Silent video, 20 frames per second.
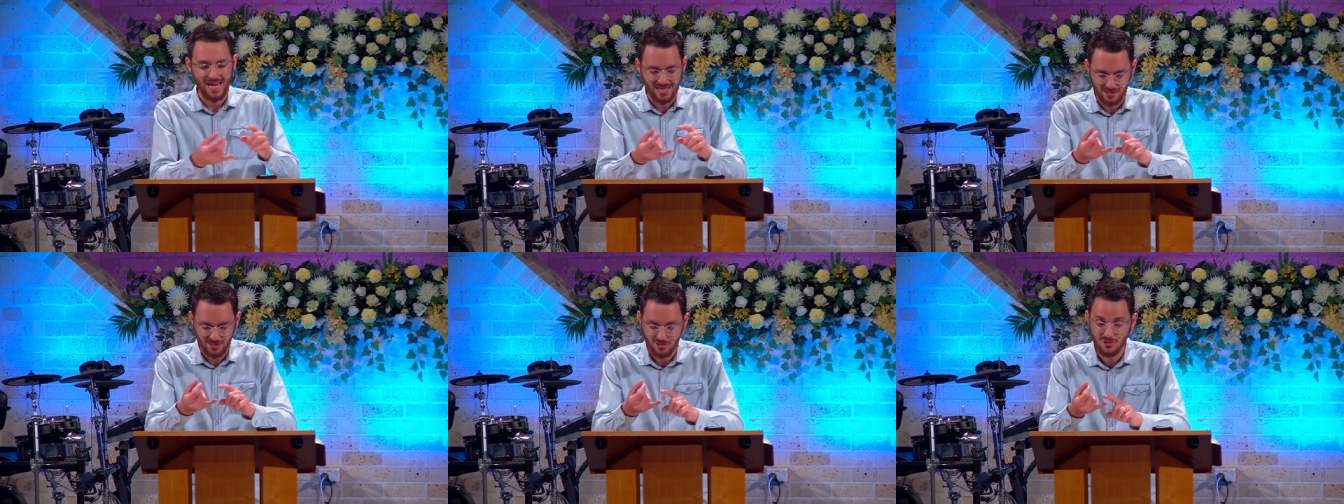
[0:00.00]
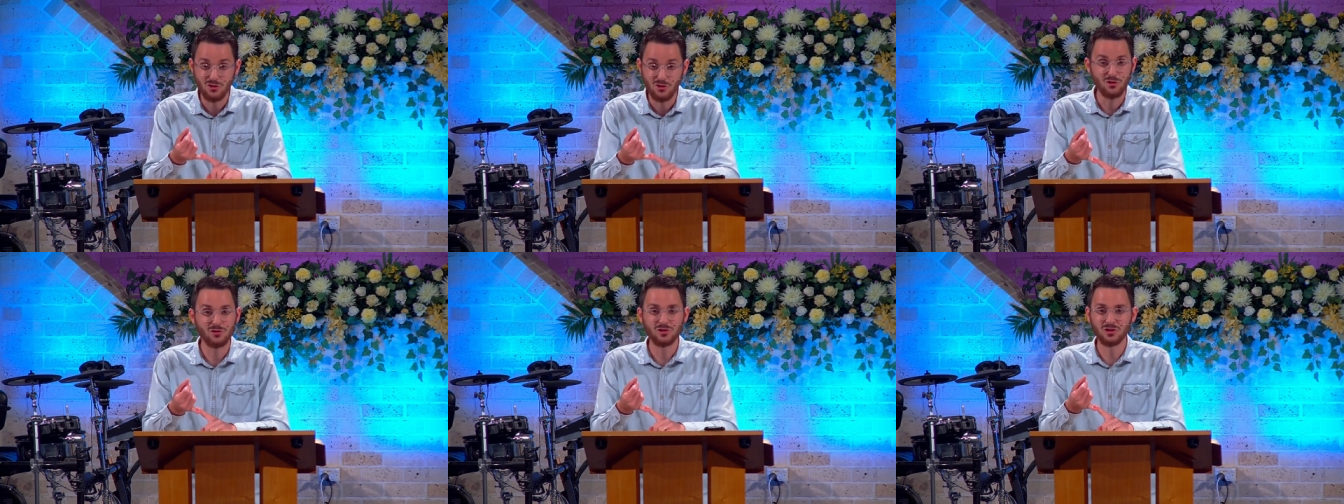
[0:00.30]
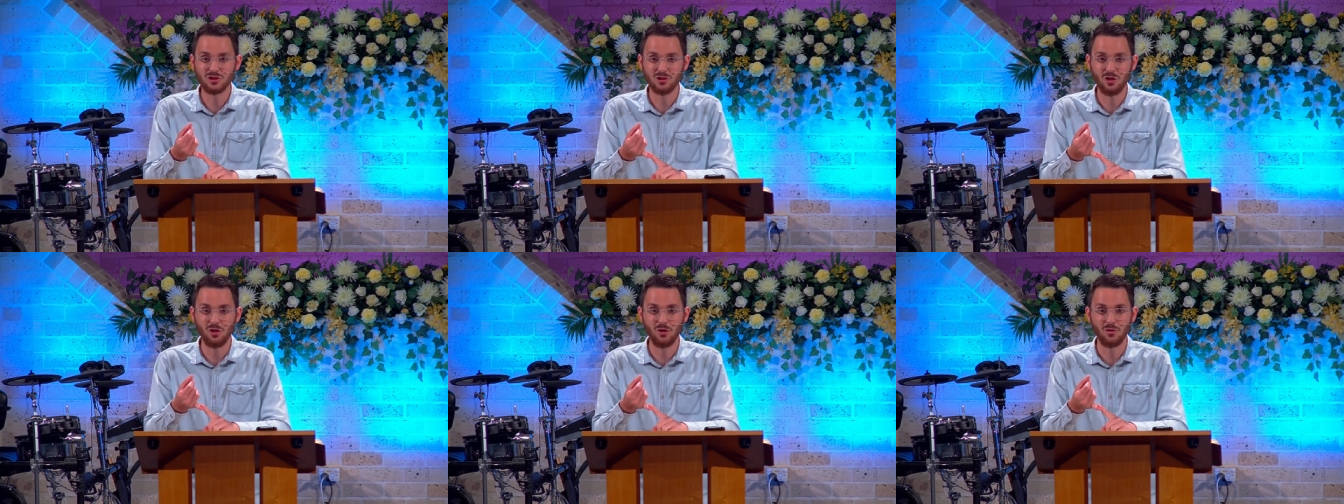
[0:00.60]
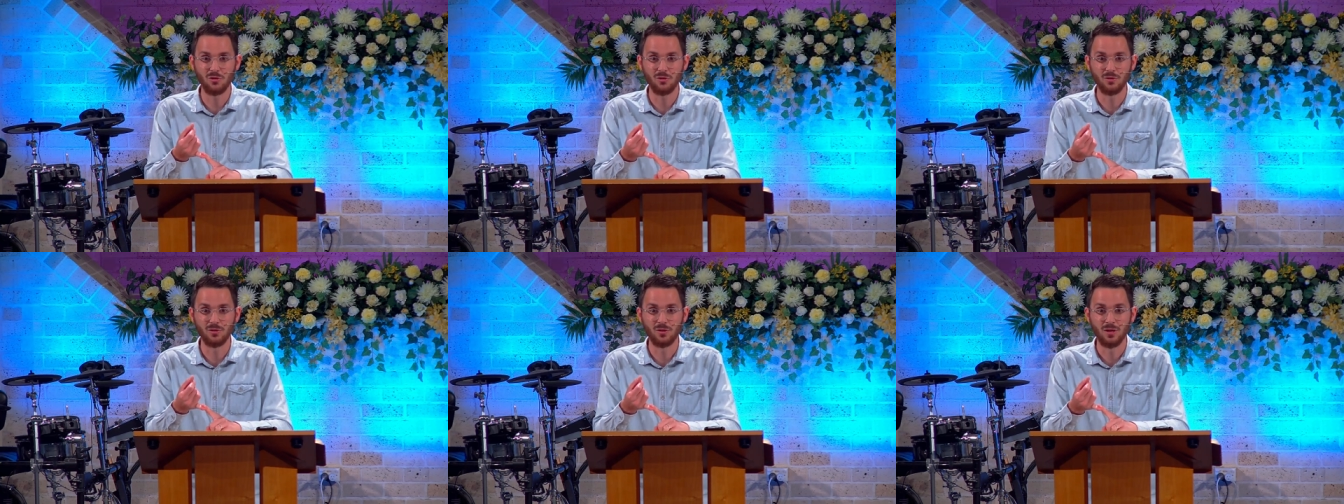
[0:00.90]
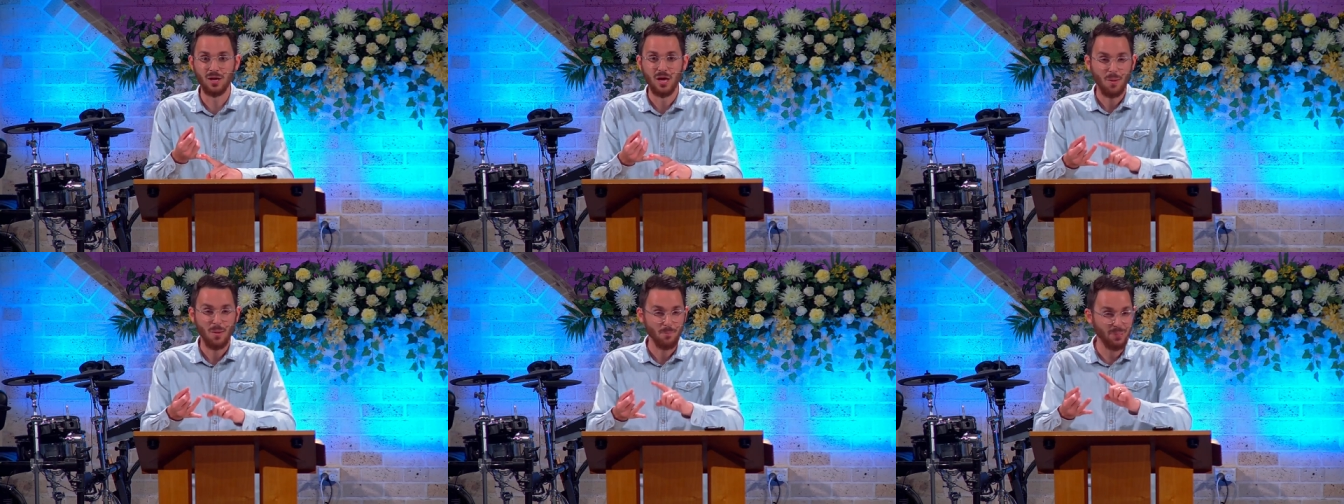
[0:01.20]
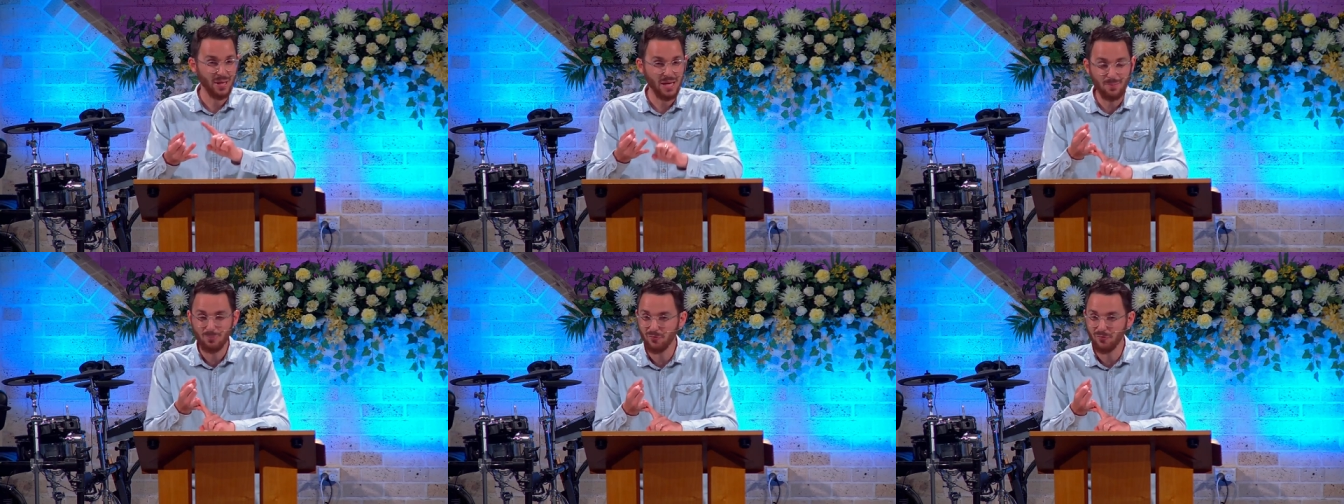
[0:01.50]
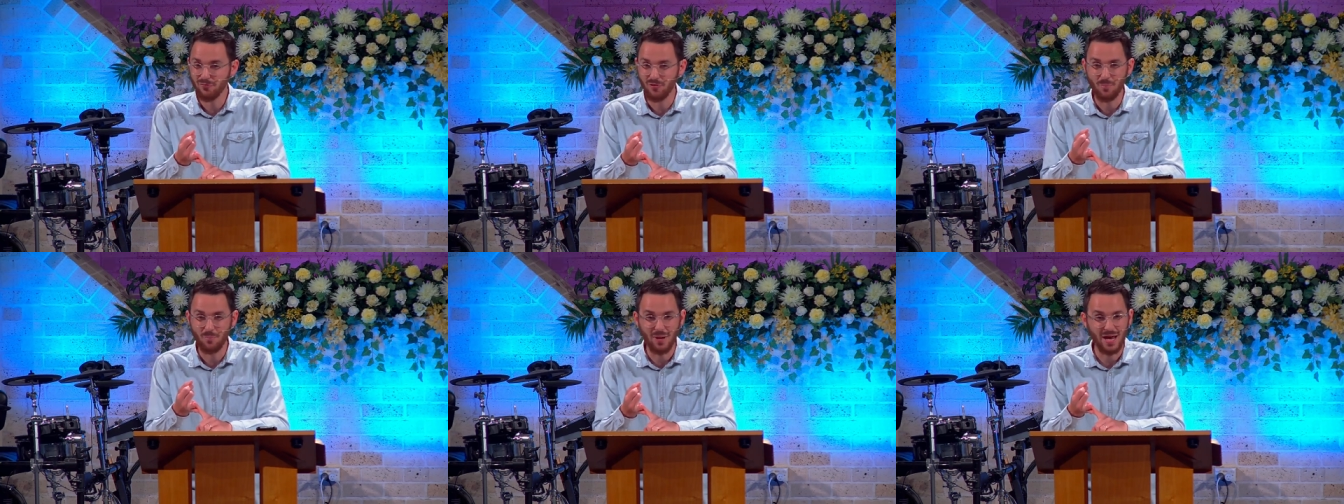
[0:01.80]
A new song,
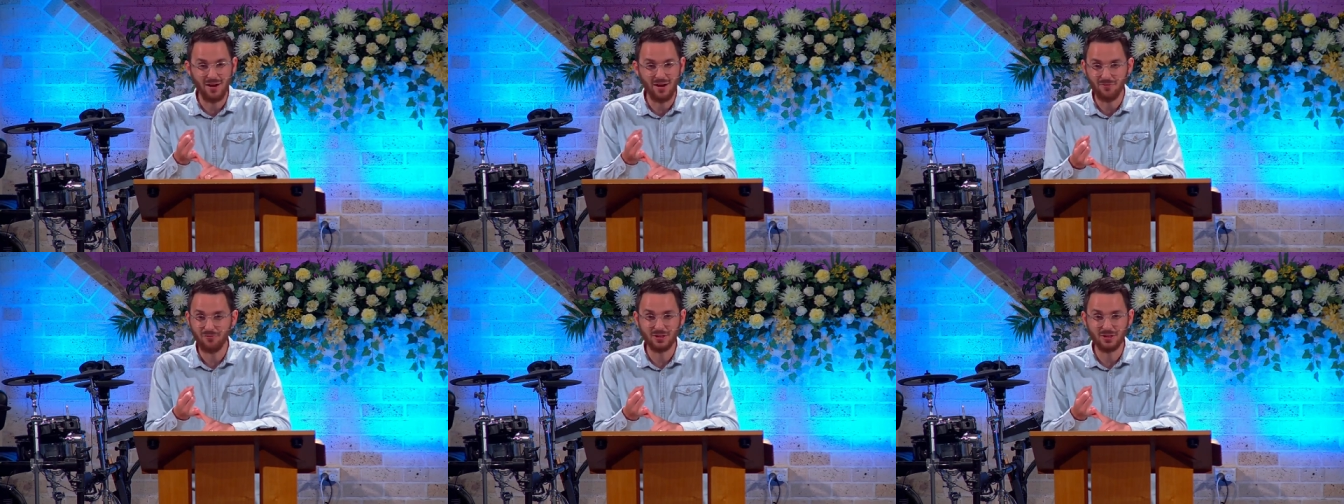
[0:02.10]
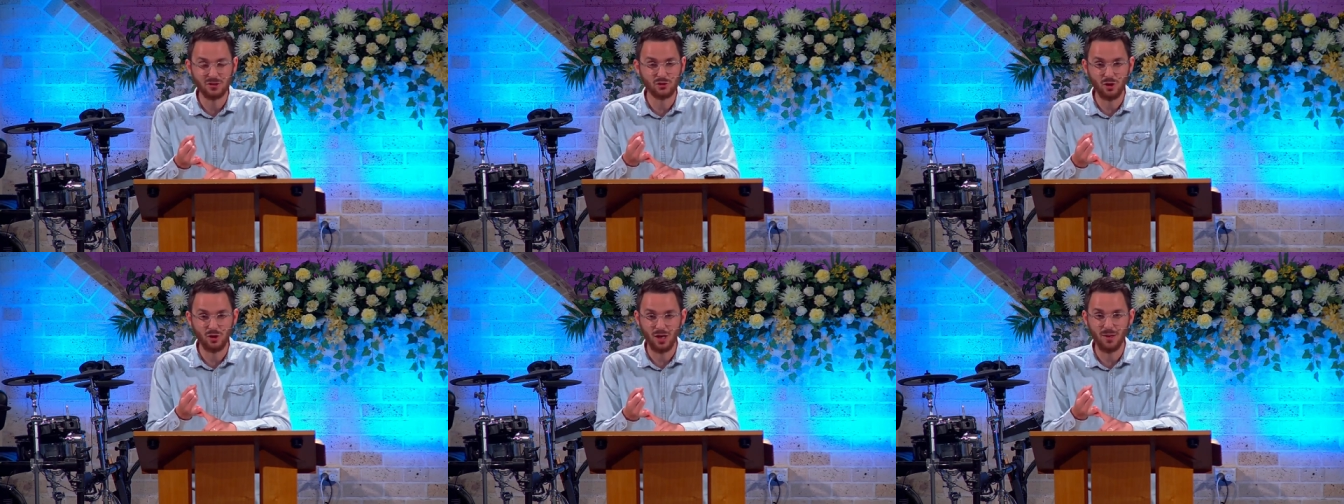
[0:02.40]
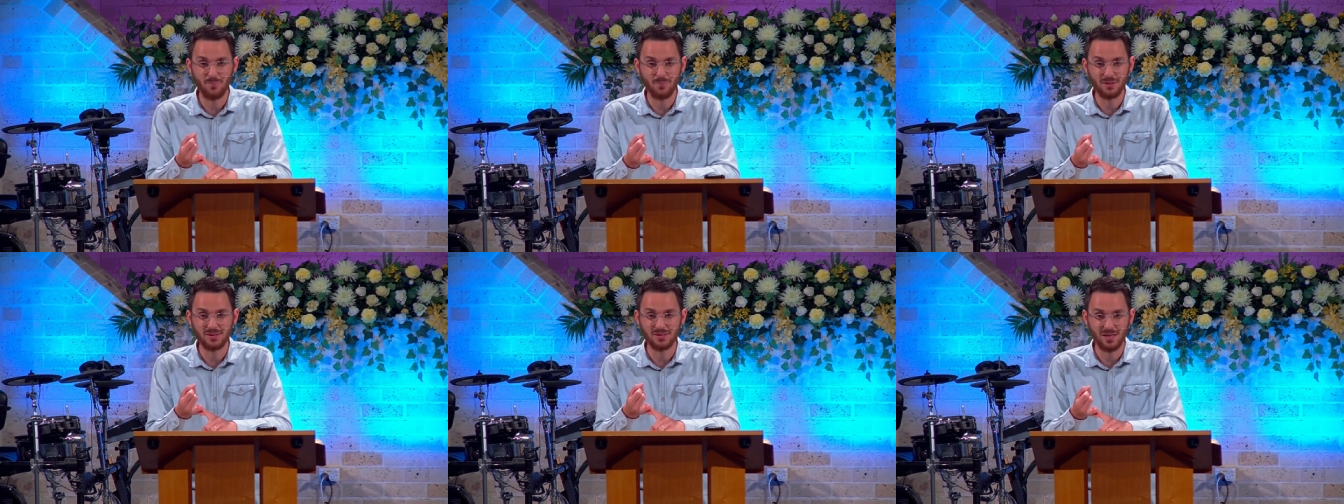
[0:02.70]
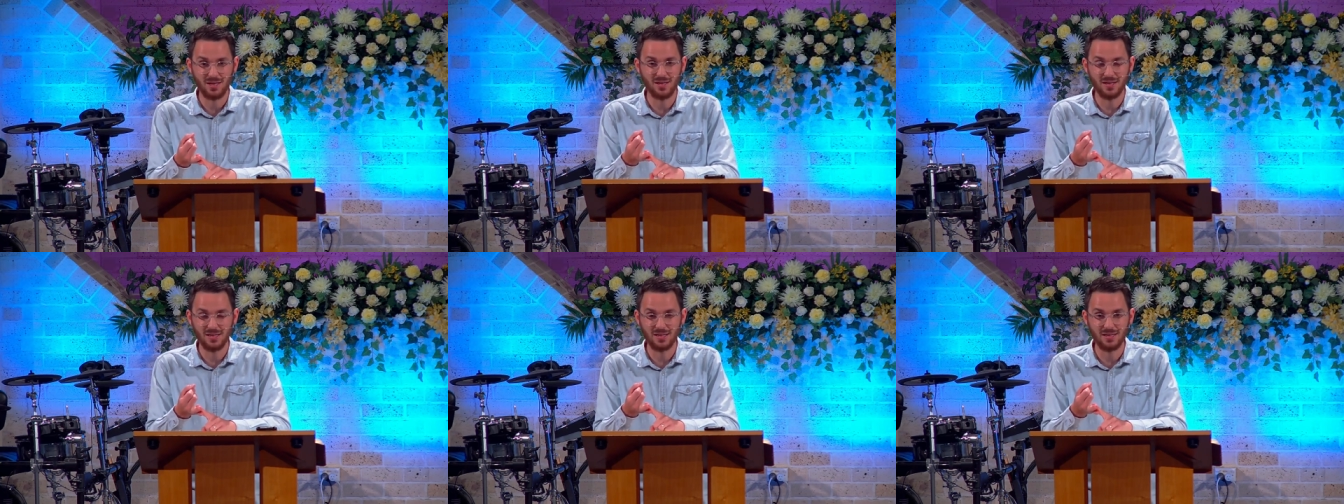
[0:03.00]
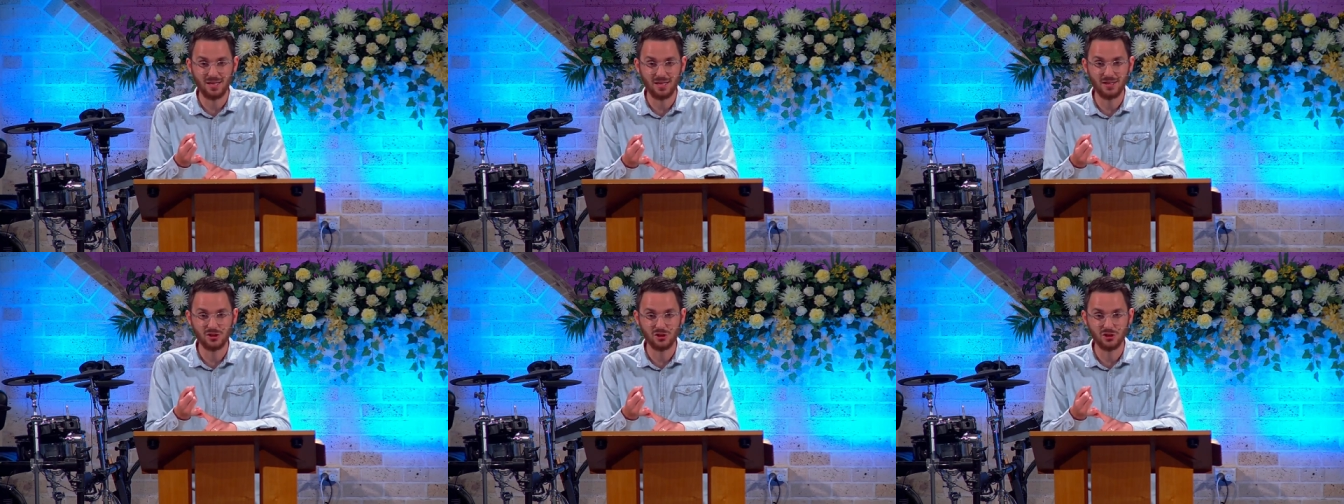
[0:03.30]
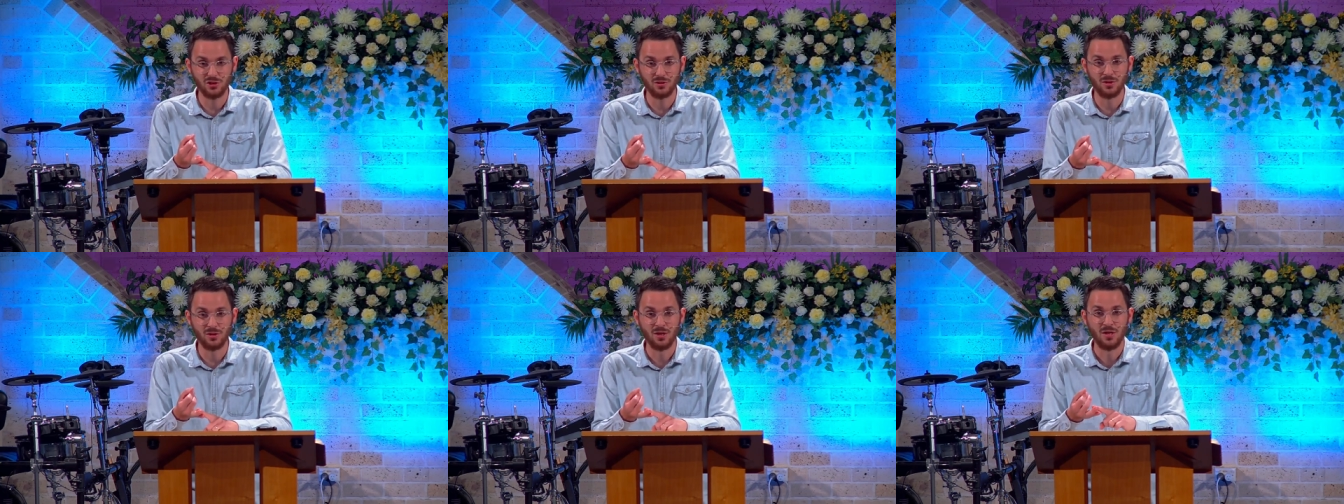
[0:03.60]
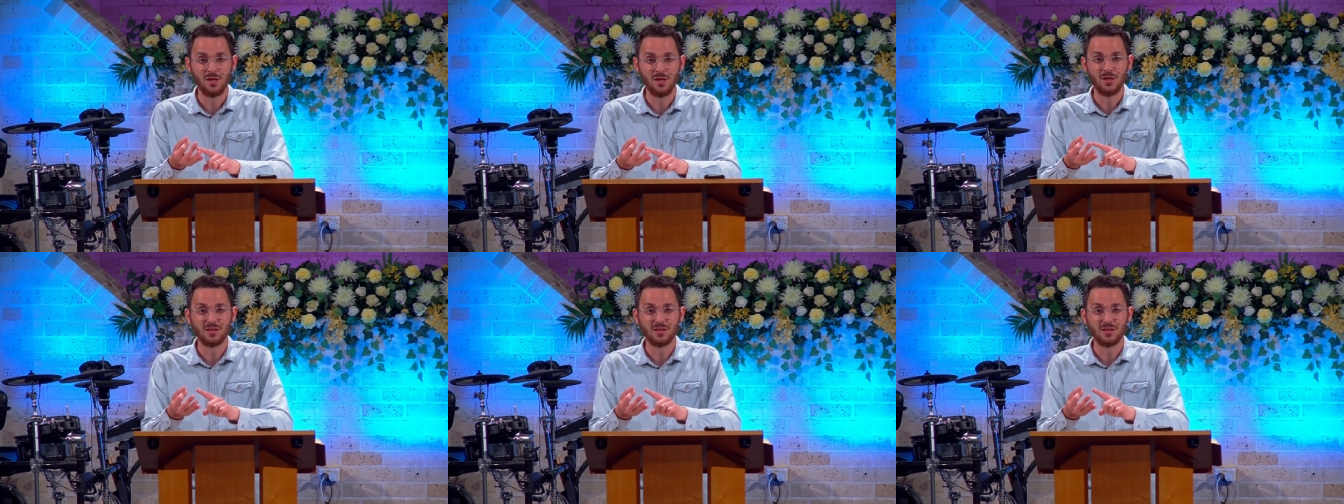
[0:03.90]
people from every tribe and tongue and nation,